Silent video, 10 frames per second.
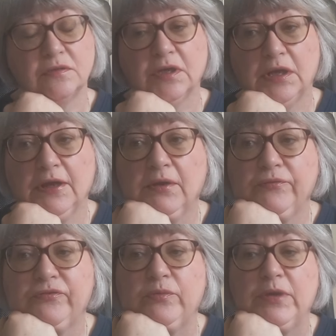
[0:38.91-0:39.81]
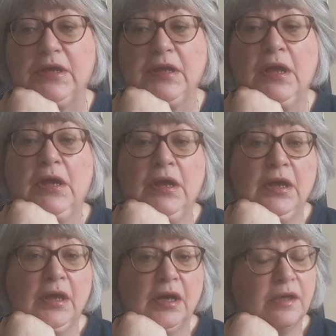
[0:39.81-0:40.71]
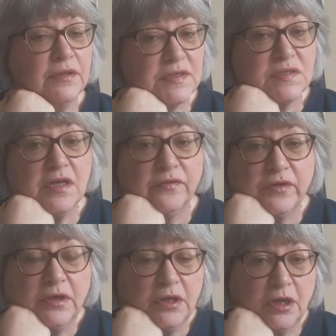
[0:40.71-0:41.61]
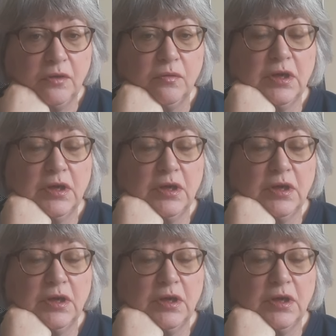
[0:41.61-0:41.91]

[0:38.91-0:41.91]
looking after me, and that's nothing new.